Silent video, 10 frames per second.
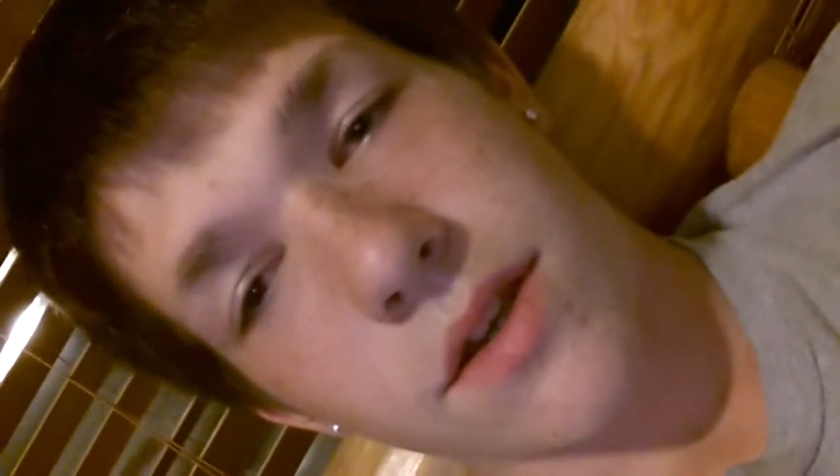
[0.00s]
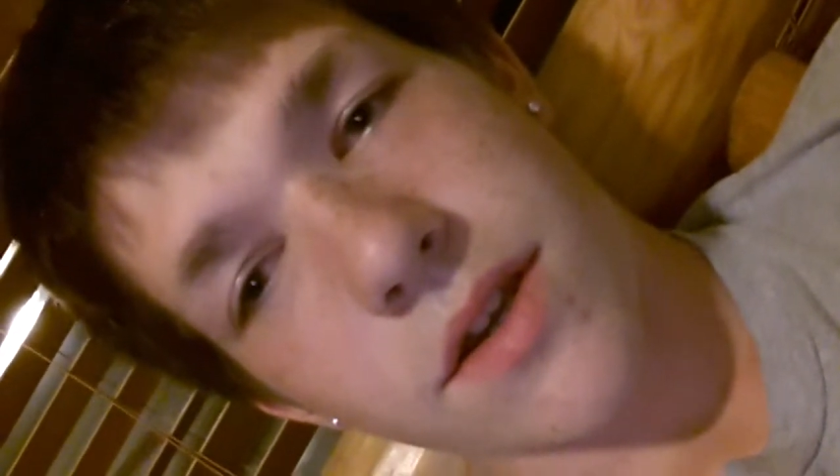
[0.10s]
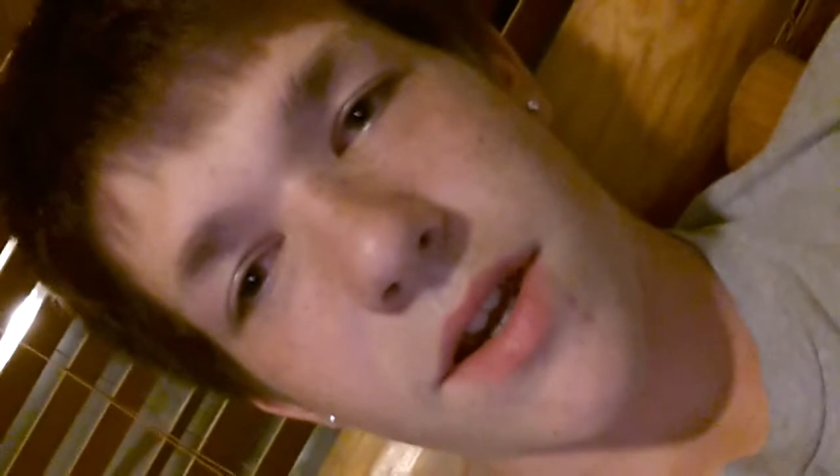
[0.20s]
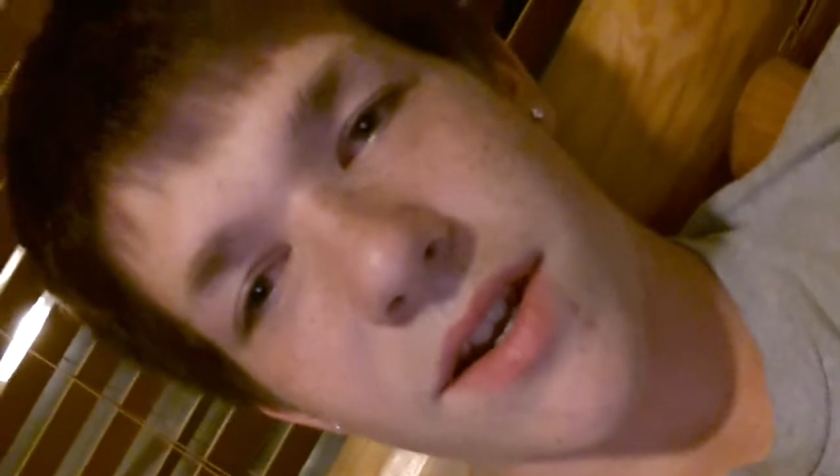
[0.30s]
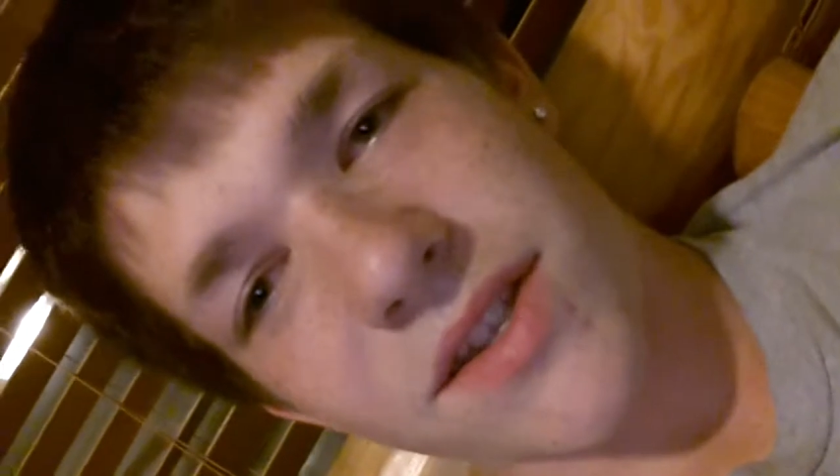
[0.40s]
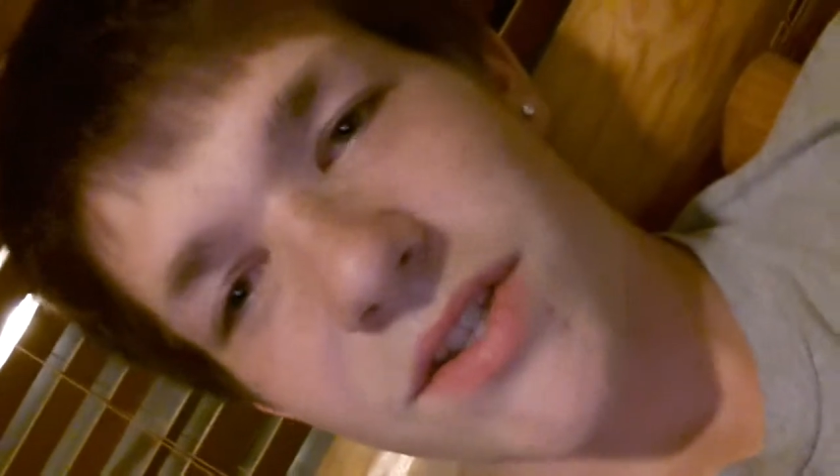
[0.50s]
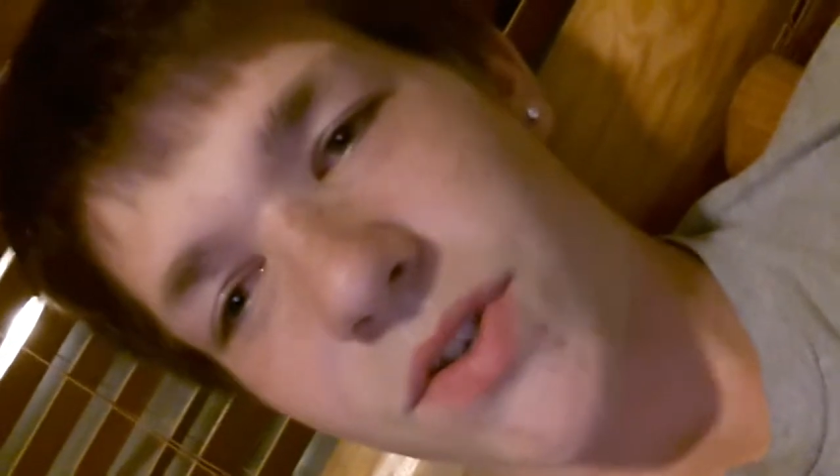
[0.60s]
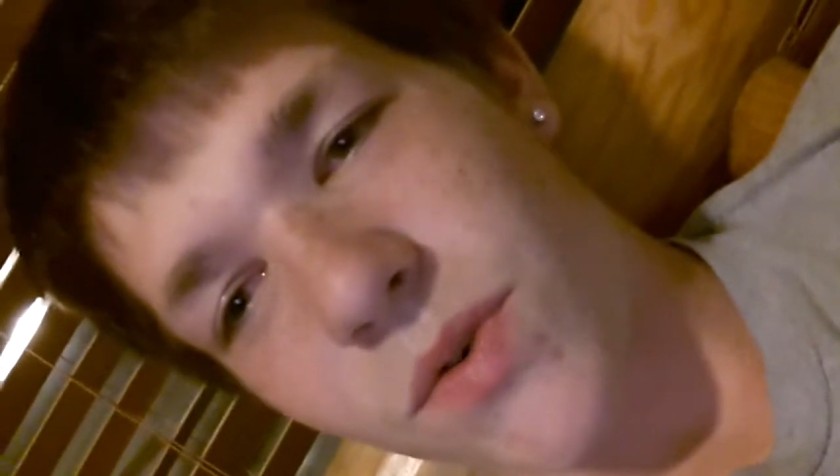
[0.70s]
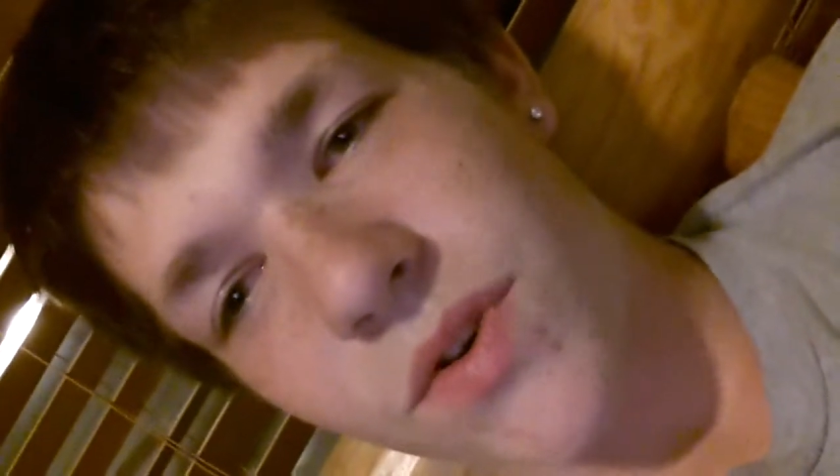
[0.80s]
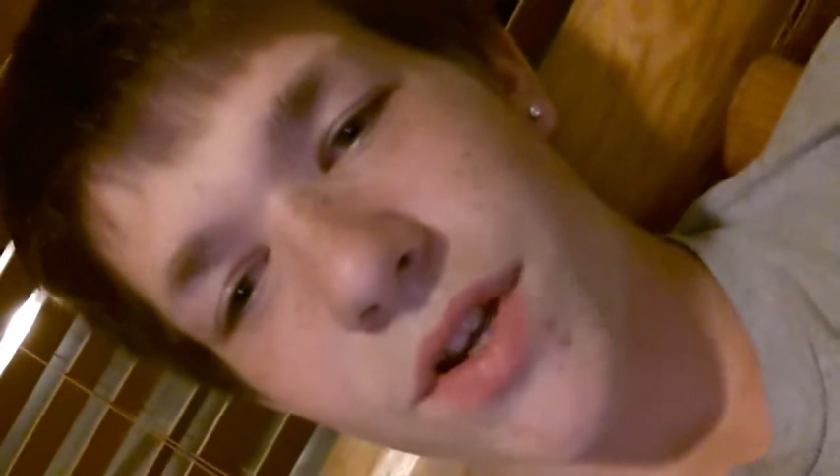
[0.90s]
The
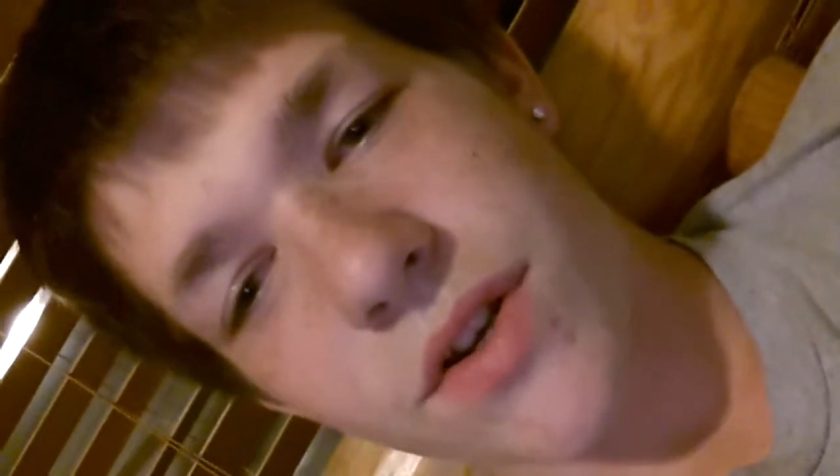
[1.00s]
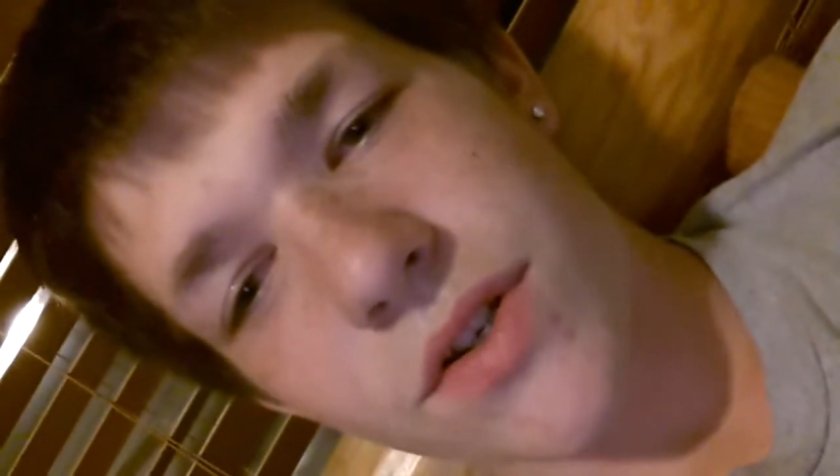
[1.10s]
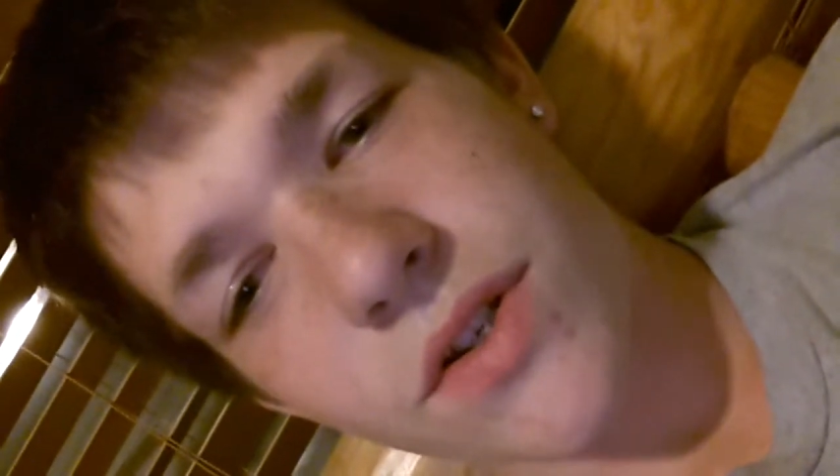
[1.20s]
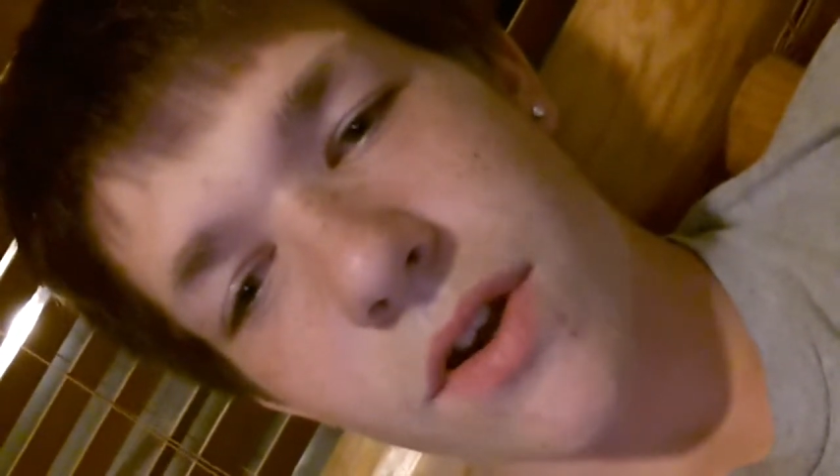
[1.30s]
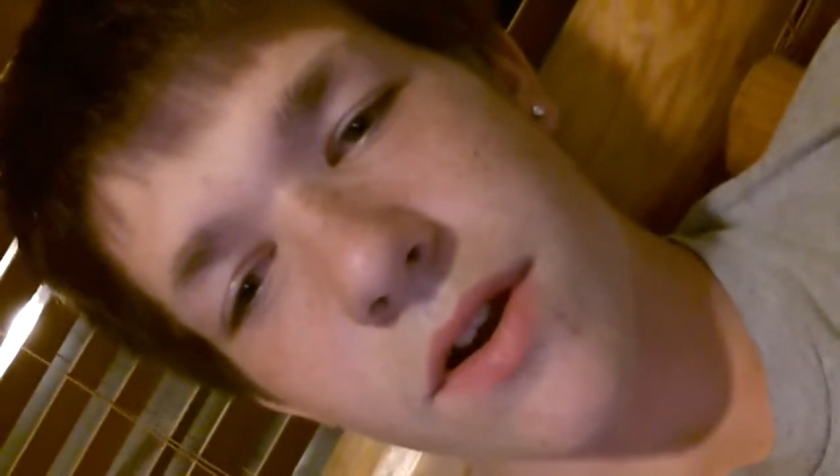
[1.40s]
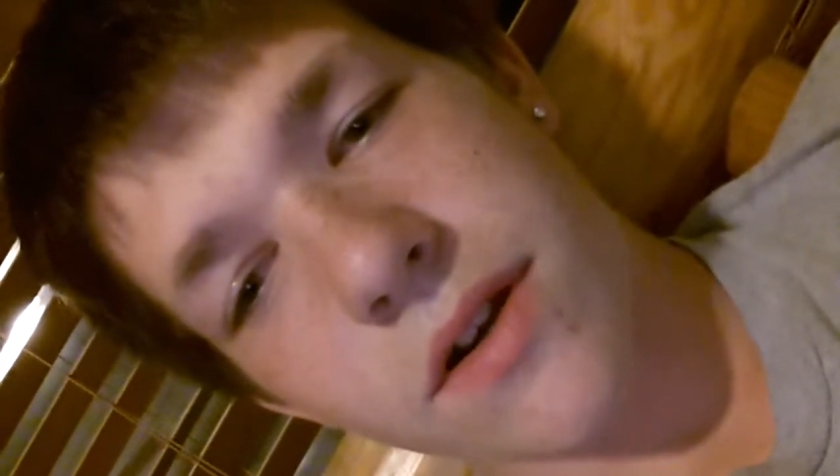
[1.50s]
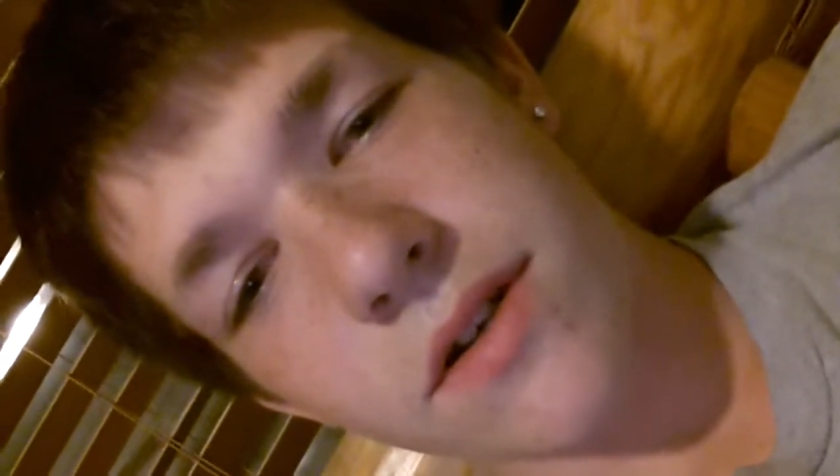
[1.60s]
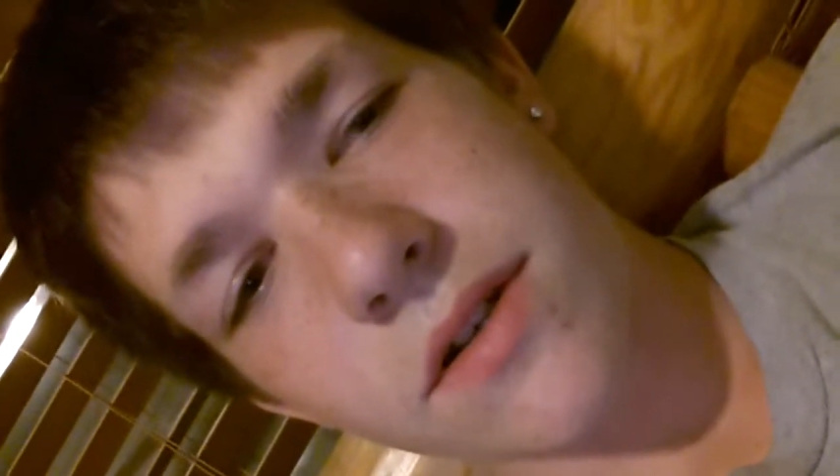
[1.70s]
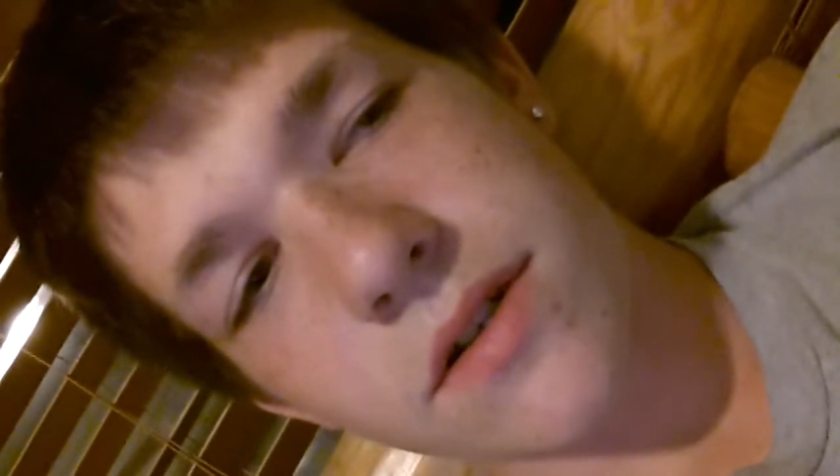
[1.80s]
sooner you start,